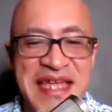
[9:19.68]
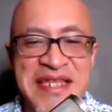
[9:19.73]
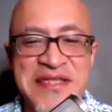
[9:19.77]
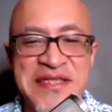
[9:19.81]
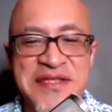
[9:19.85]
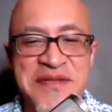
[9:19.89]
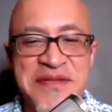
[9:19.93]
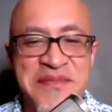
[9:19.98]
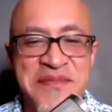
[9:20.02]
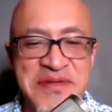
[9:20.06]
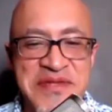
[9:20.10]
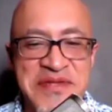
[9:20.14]
is
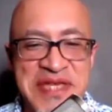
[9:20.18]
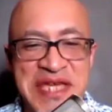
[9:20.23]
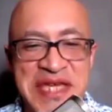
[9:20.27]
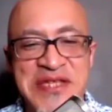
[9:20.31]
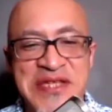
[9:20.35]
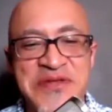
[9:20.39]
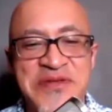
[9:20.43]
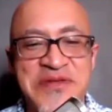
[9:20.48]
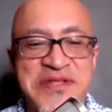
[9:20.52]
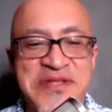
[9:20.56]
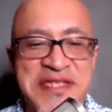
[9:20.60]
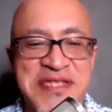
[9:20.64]
the most
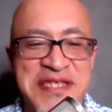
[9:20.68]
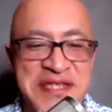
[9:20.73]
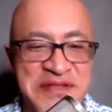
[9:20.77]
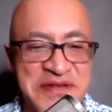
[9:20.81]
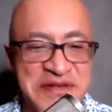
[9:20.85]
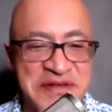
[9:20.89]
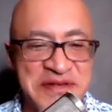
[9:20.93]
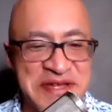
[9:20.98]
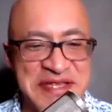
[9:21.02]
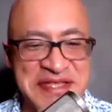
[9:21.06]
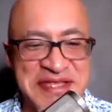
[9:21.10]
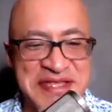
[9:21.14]
interesting
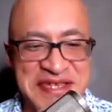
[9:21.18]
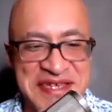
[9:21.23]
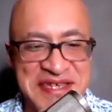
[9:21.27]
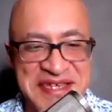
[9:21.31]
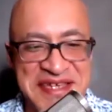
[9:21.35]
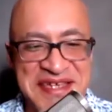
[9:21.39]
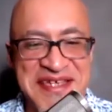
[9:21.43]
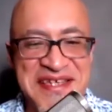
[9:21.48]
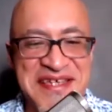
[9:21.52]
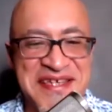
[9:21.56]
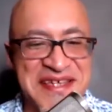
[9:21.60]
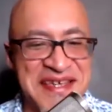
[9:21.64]
looking
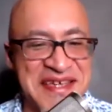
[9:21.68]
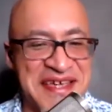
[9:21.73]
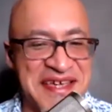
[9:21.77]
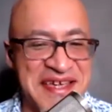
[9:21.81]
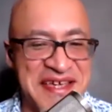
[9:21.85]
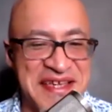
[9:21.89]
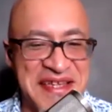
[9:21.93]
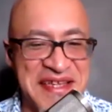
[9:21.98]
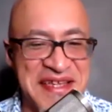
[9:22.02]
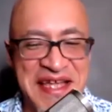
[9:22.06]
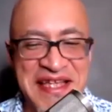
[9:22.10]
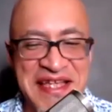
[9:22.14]
thing.
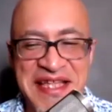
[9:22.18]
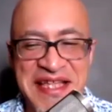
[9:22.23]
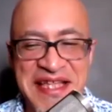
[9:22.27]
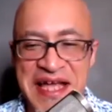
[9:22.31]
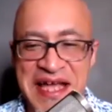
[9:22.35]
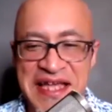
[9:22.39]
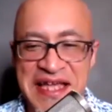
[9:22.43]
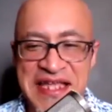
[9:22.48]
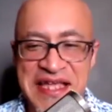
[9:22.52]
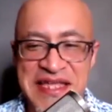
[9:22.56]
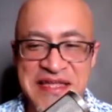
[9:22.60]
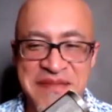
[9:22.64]
And I
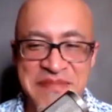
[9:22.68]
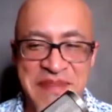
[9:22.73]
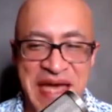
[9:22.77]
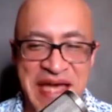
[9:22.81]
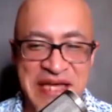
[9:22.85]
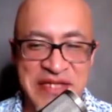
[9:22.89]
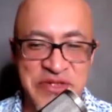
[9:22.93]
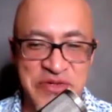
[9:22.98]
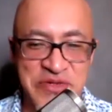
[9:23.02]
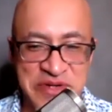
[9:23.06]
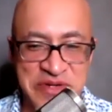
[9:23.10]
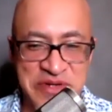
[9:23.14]
got to get the
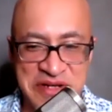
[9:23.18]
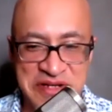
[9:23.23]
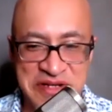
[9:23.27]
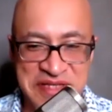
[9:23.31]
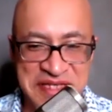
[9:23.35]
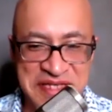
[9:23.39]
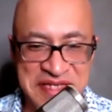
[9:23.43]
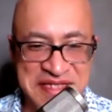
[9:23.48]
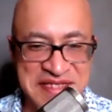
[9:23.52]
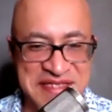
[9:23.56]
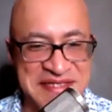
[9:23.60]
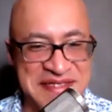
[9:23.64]
backstory on
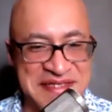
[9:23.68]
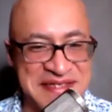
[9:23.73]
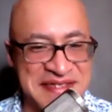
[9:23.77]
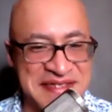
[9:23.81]
this.